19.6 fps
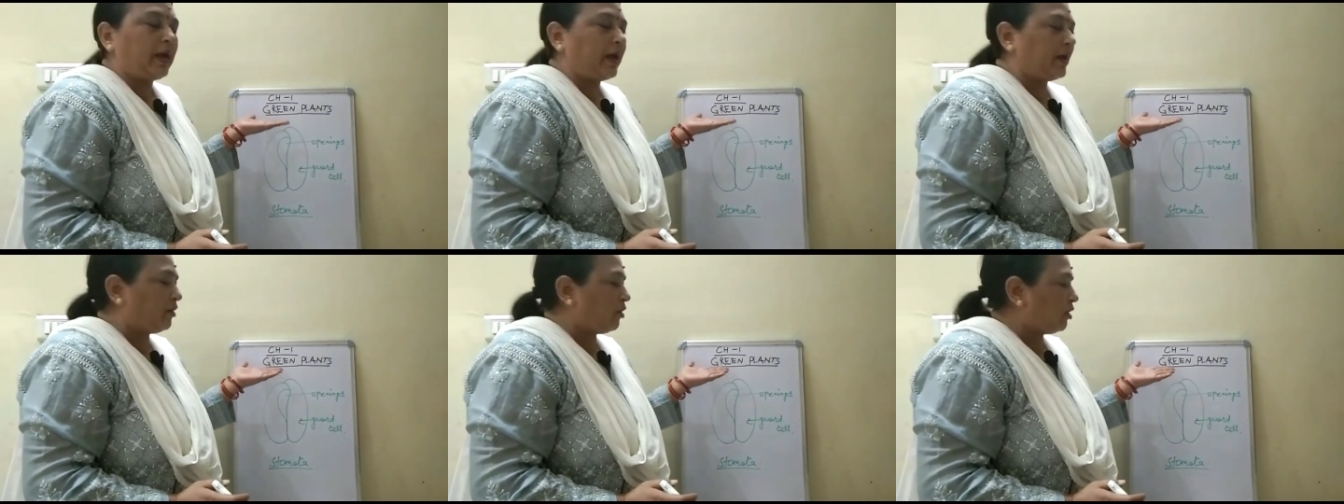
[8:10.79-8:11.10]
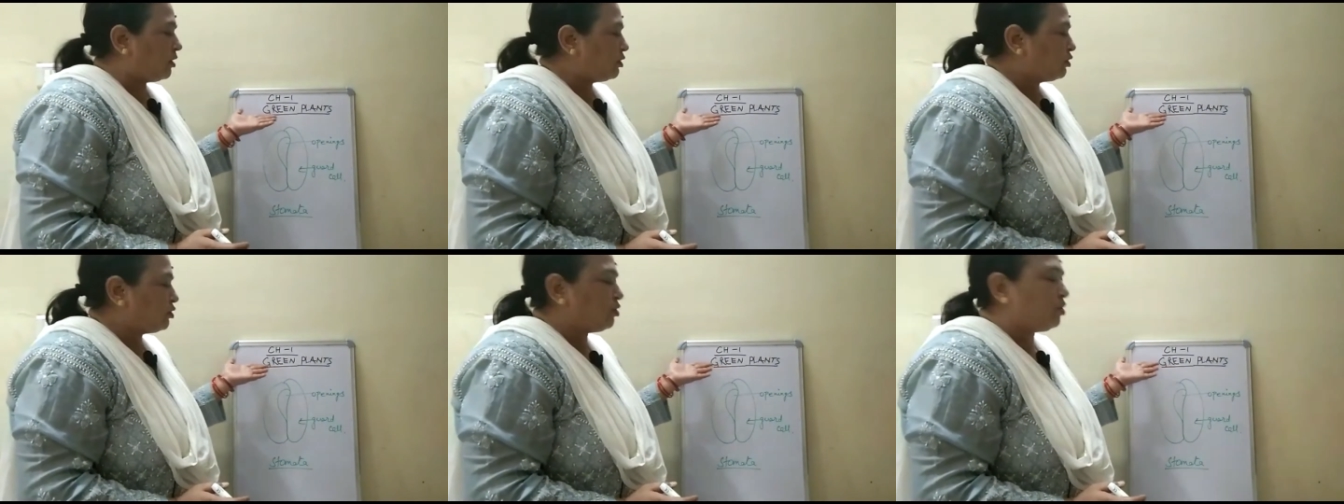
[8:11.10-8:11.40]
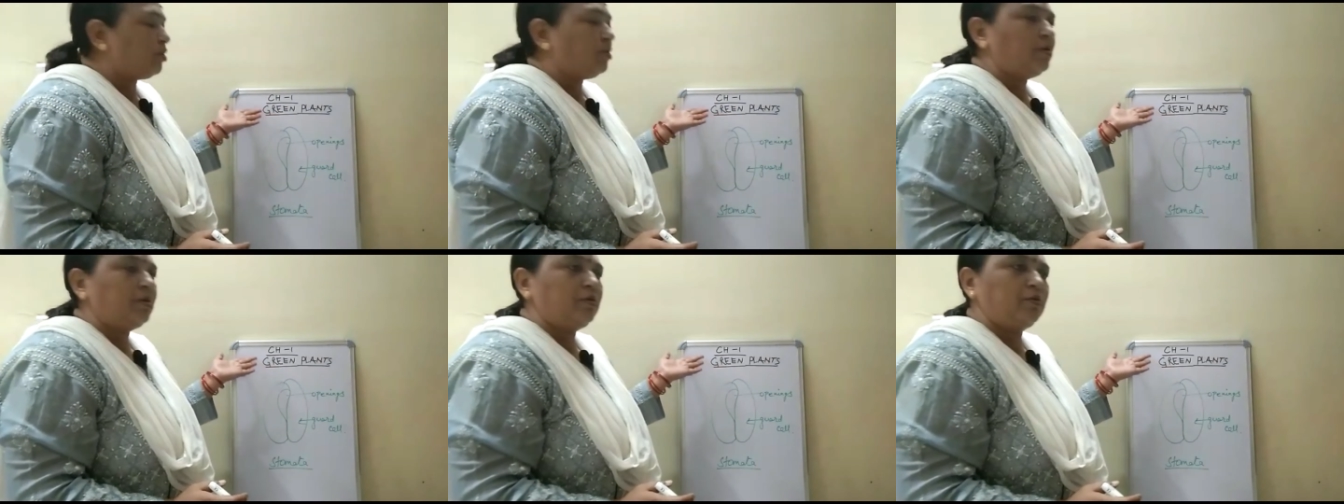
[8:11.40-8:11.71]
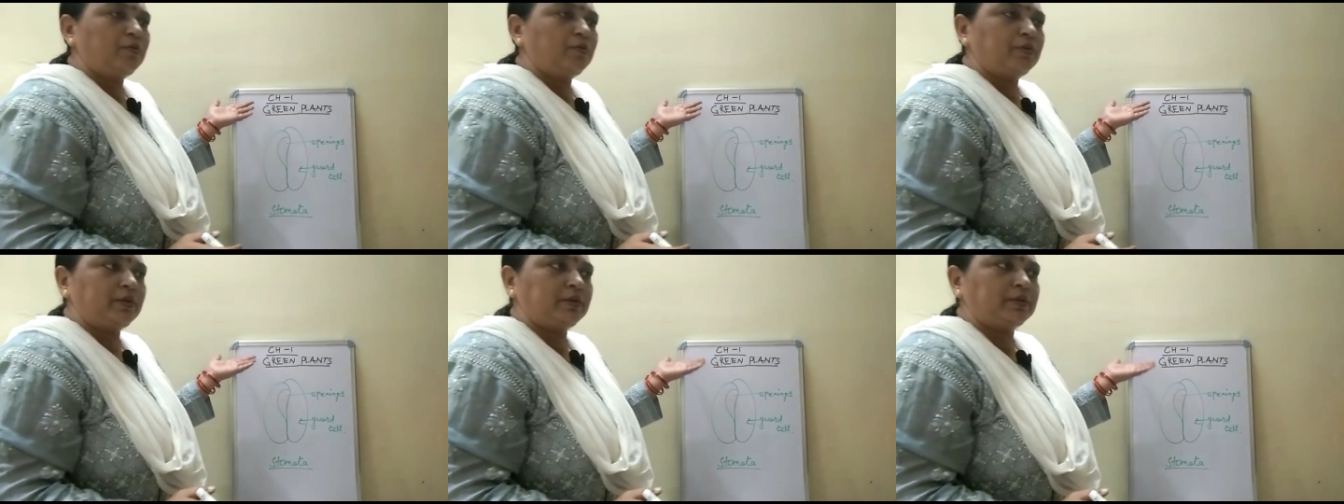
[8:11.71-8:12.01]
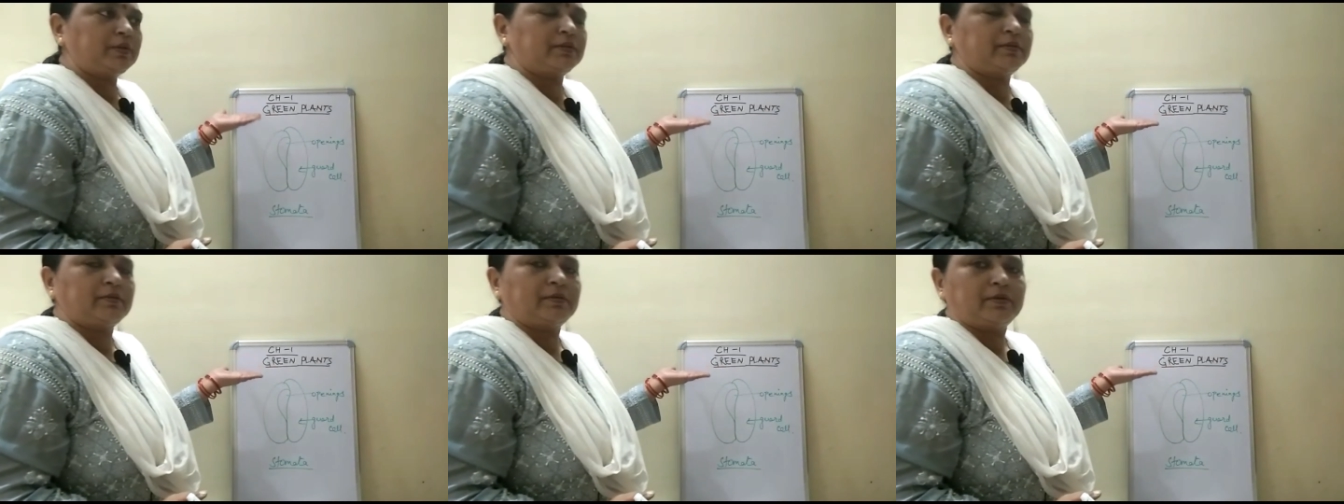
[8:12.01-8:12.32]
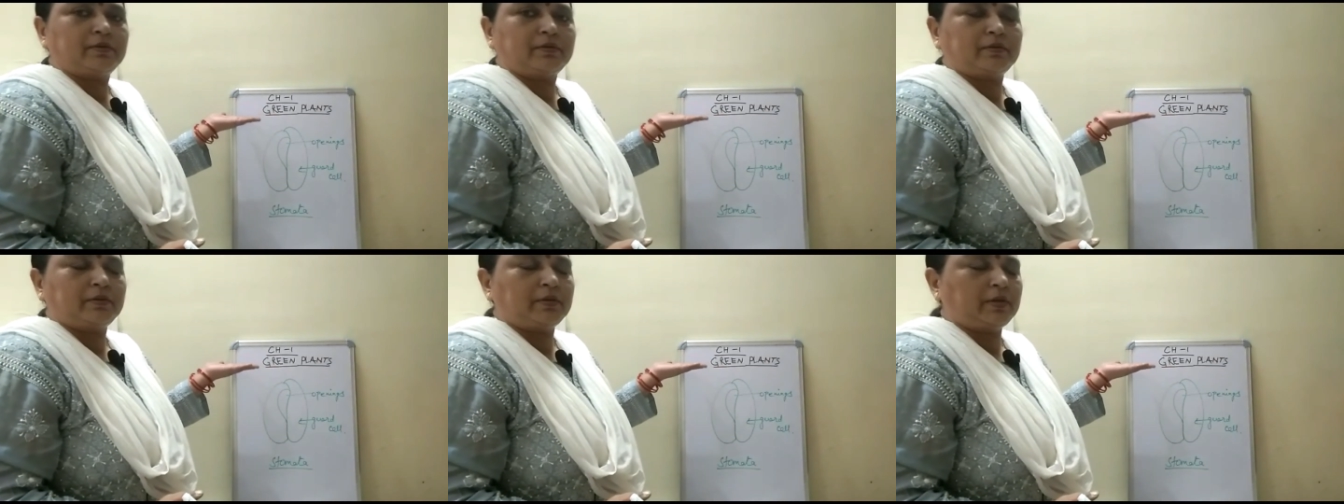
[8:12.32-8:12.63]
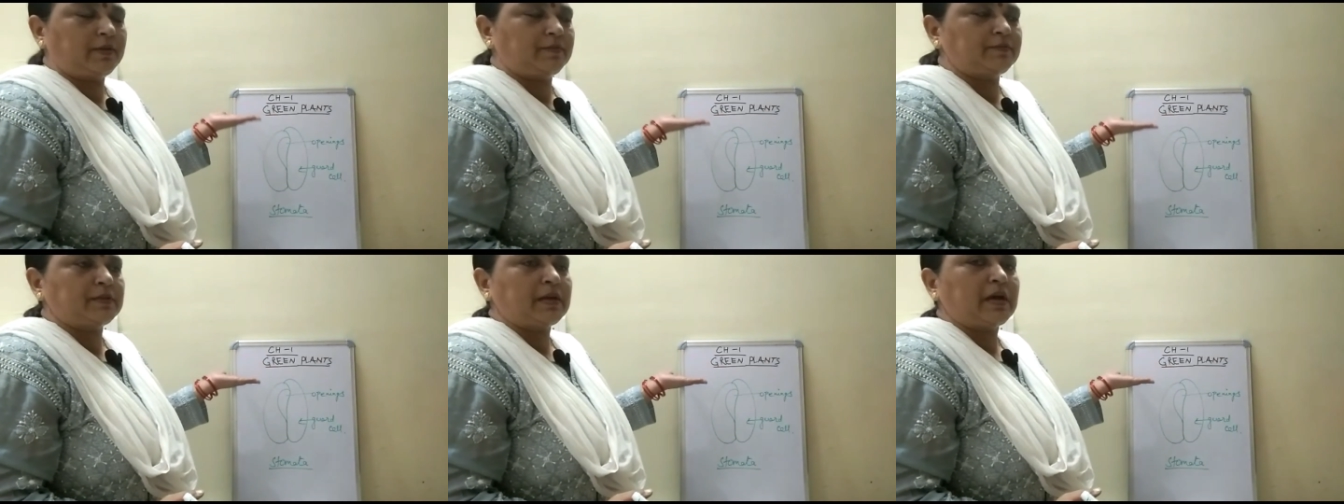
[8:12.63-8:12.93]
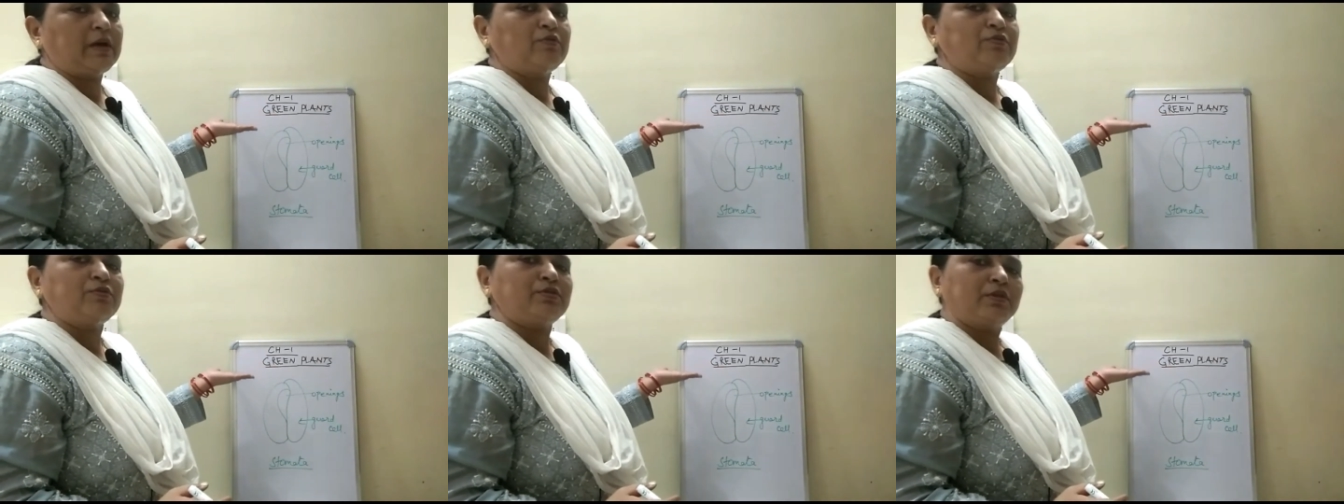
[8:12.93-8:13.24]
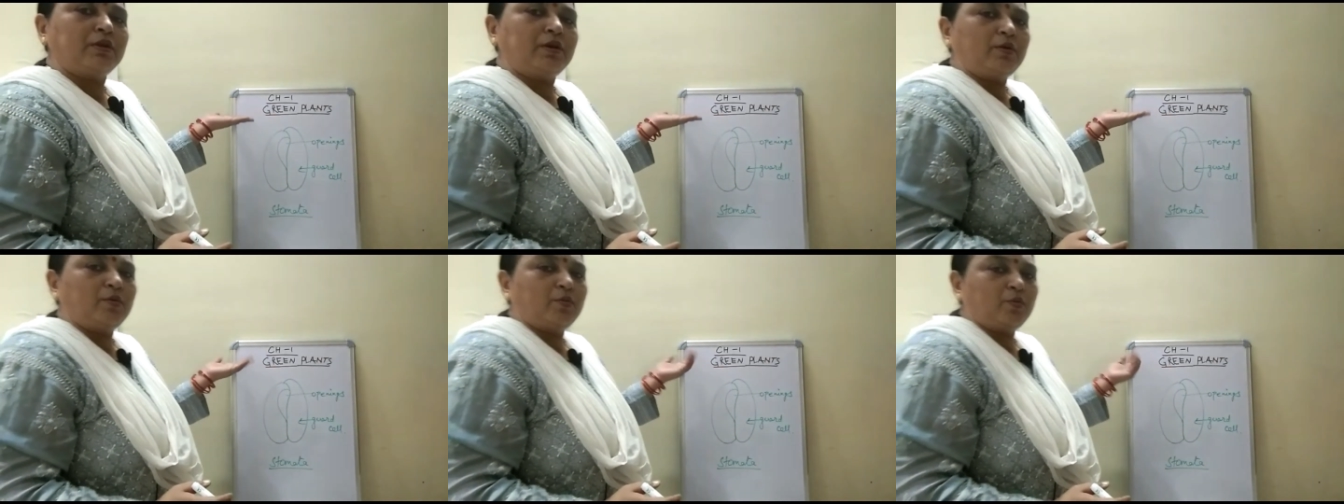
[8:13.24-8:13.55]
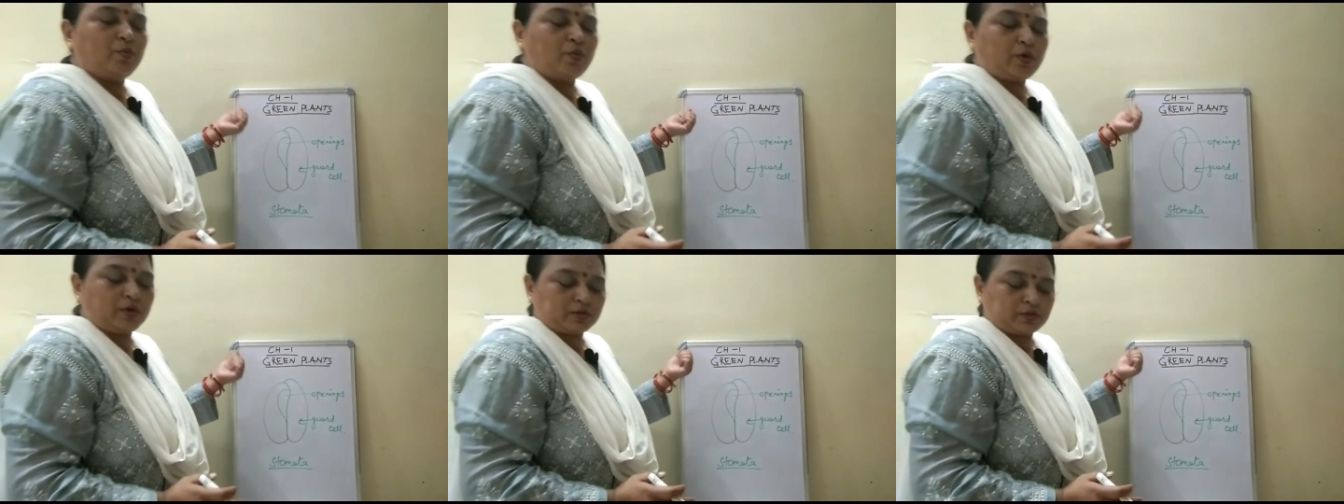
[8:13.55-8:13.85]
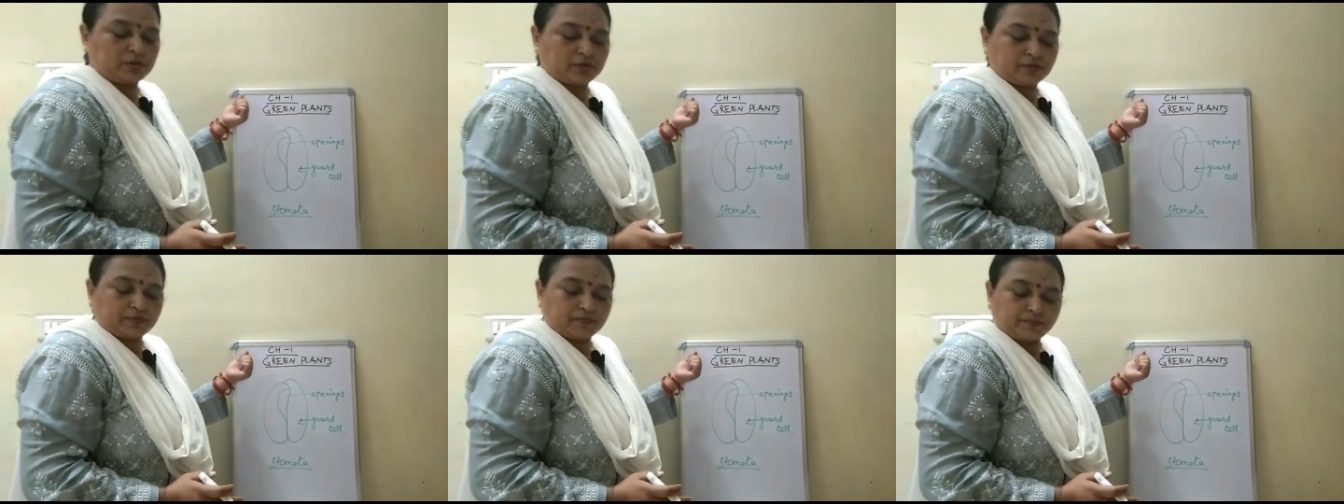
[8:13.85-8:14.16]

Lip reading: and also it gives out water.